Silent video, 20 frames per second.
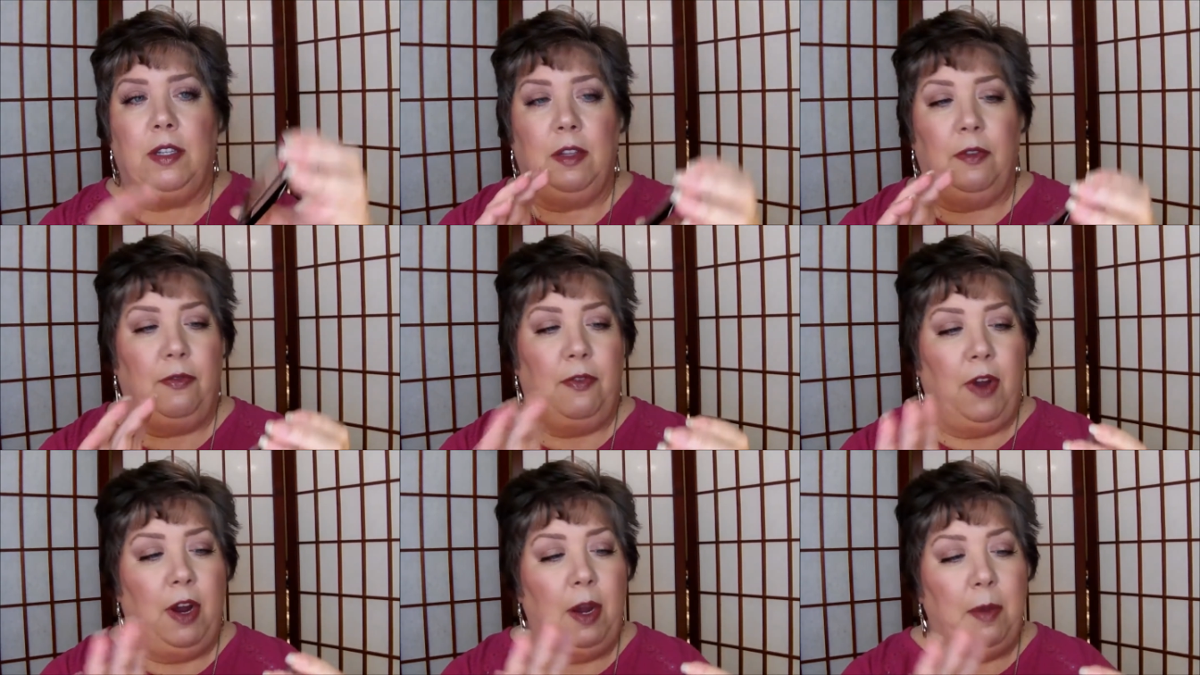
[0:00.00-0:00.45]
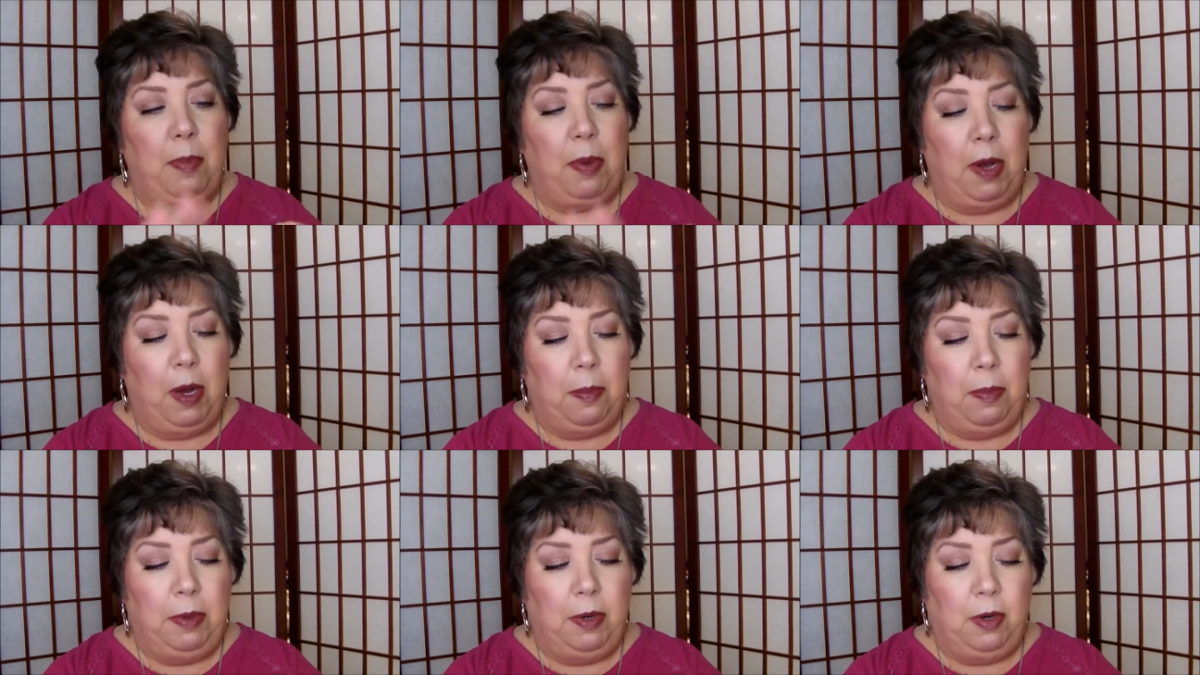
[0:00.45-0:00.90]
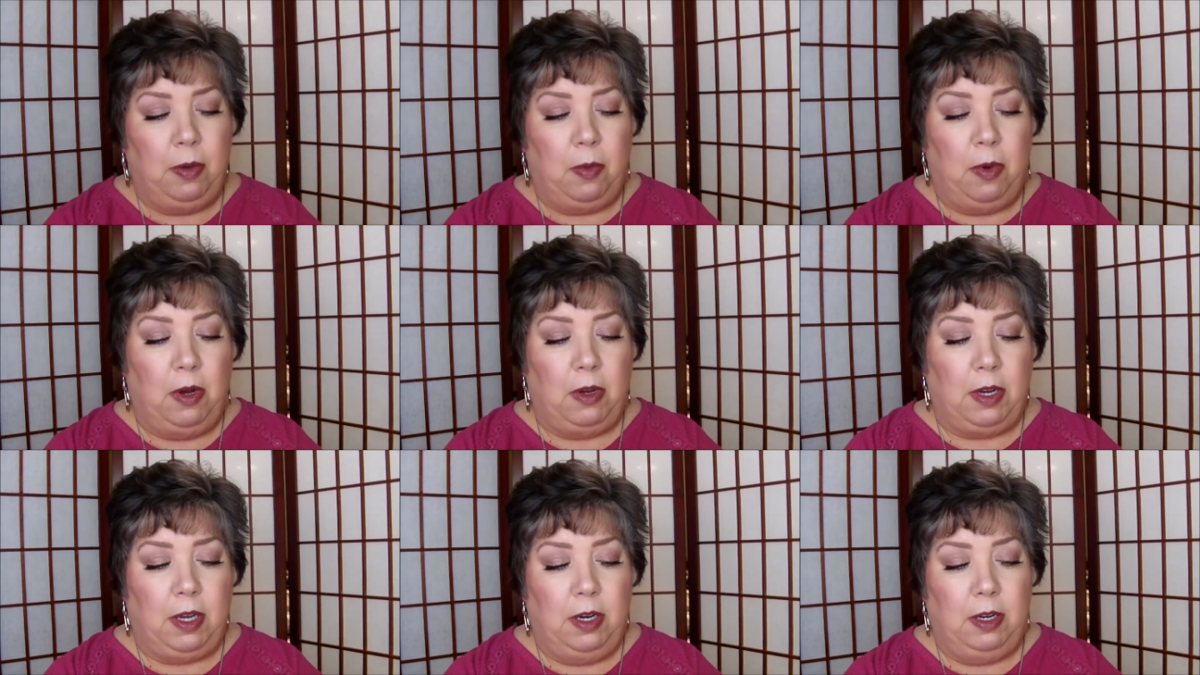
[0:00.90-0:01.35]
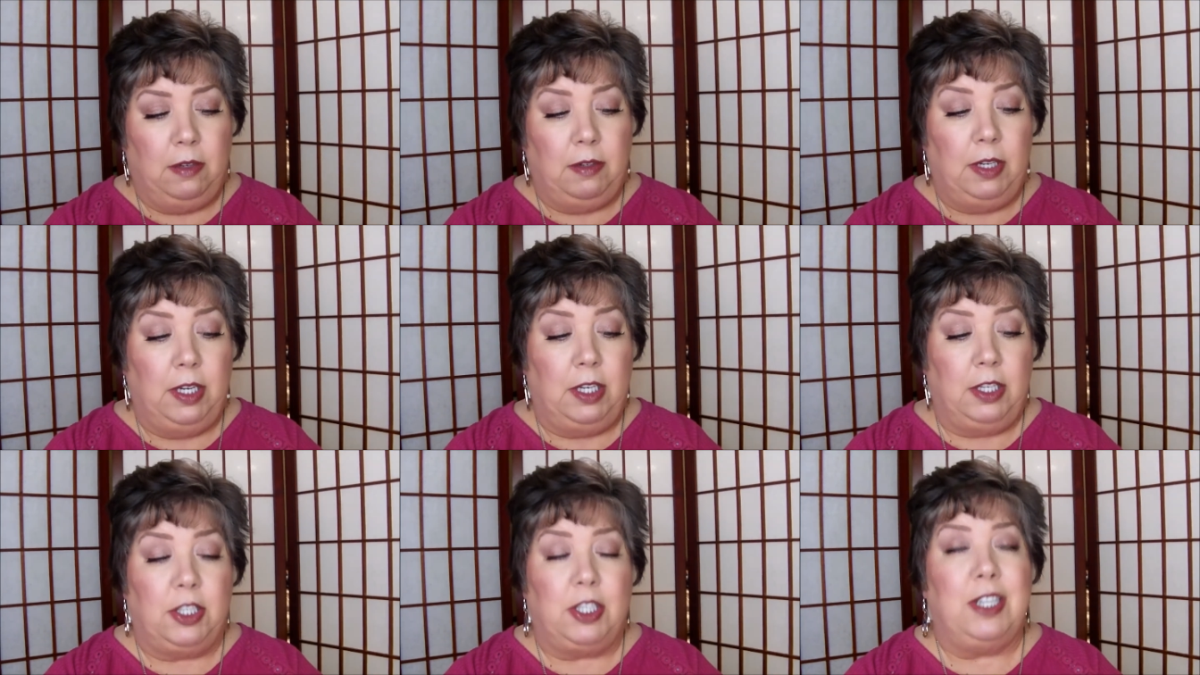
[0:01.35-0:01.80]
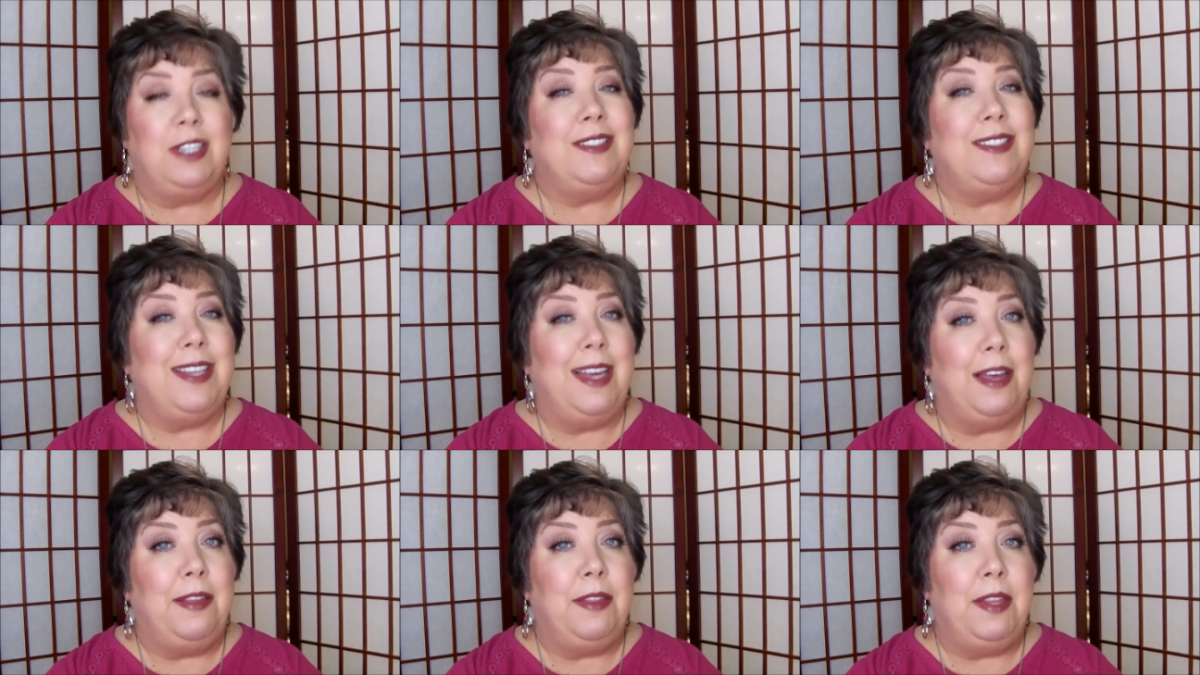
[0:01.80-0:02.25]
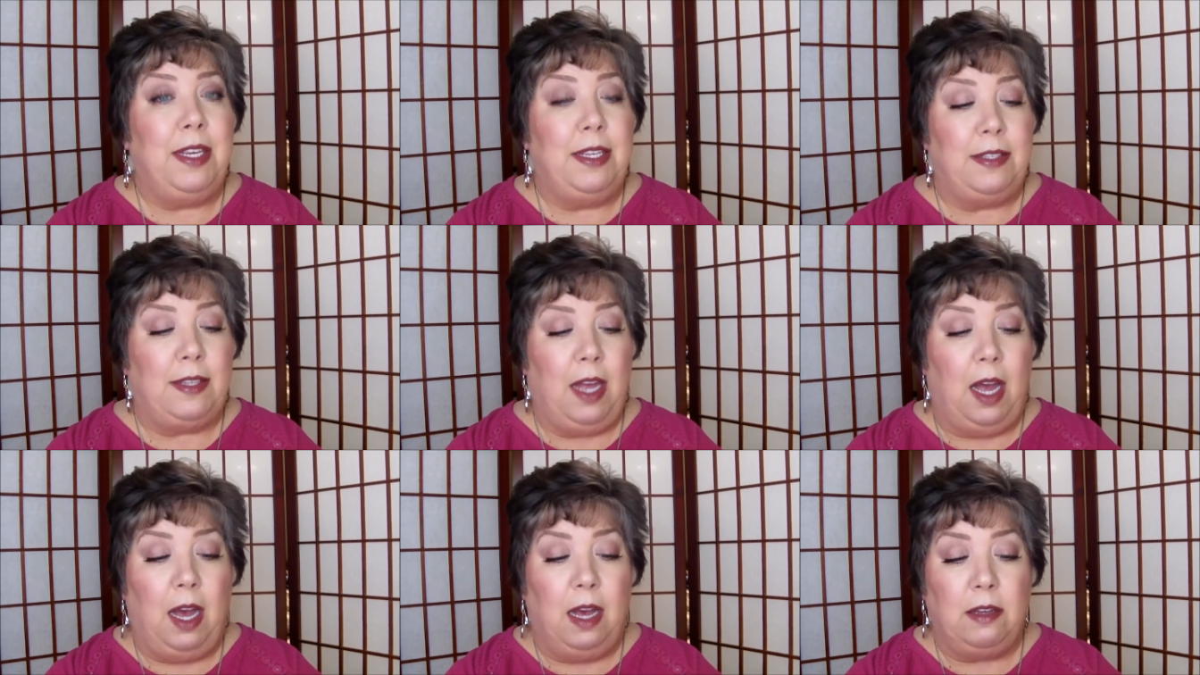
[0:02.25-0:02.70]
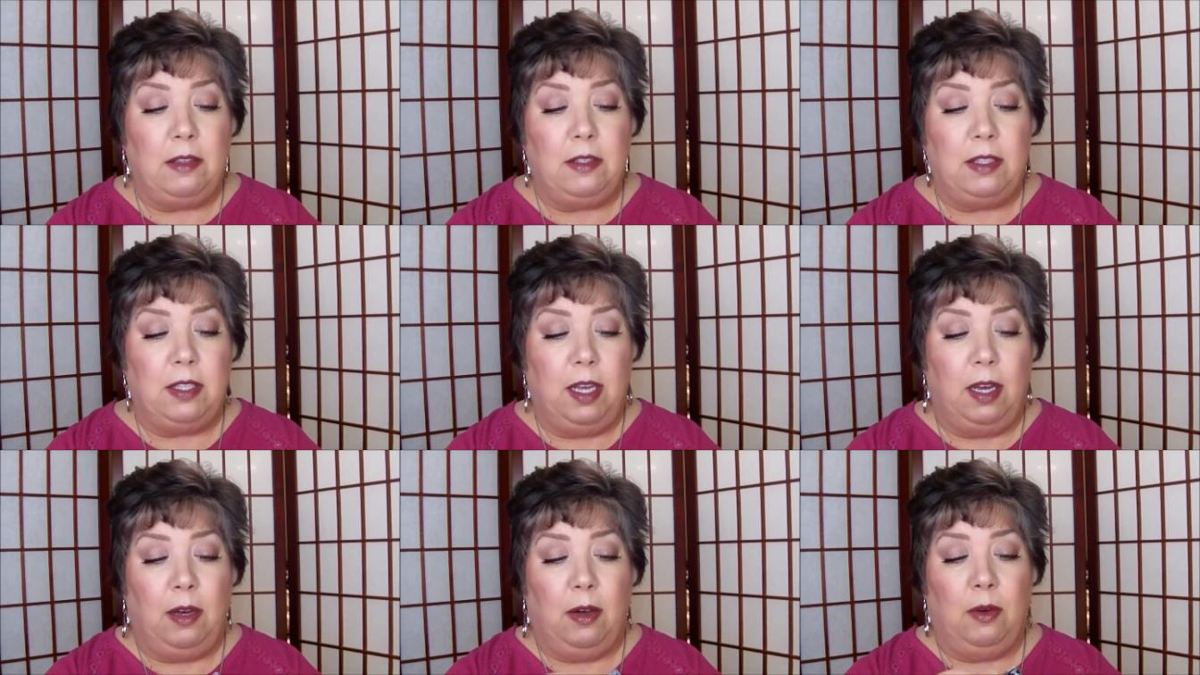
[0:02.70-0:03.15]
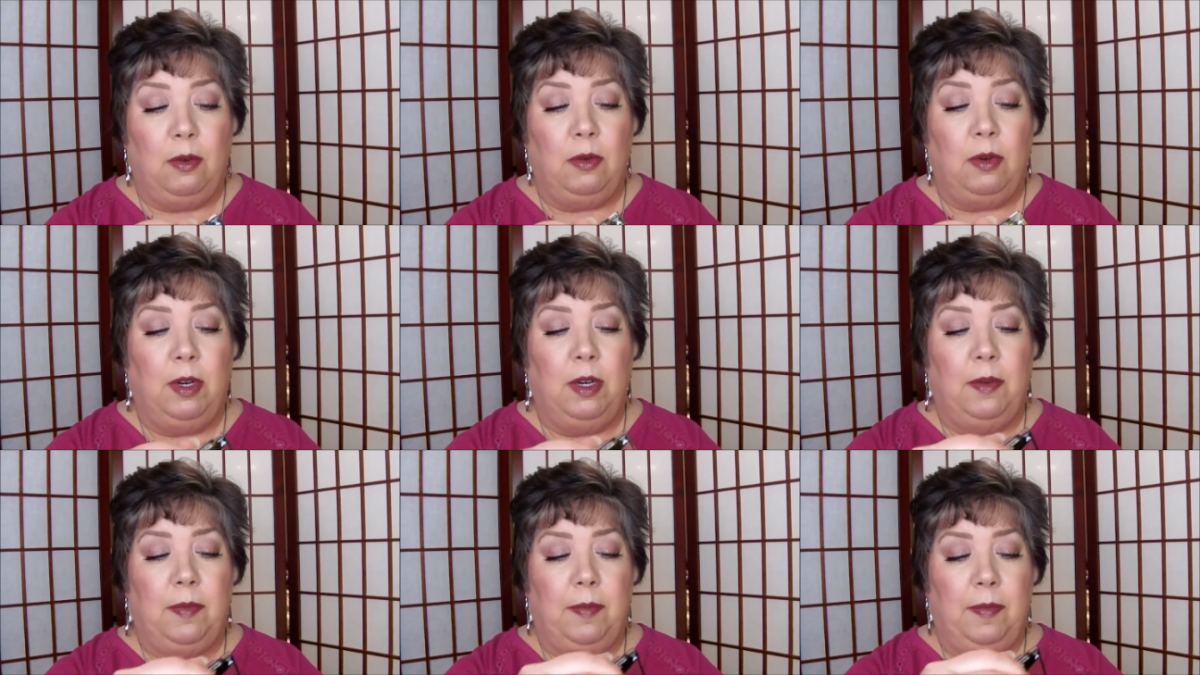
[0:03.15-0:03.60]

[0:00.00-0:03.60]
the very popular Walking on Eggshells, and these also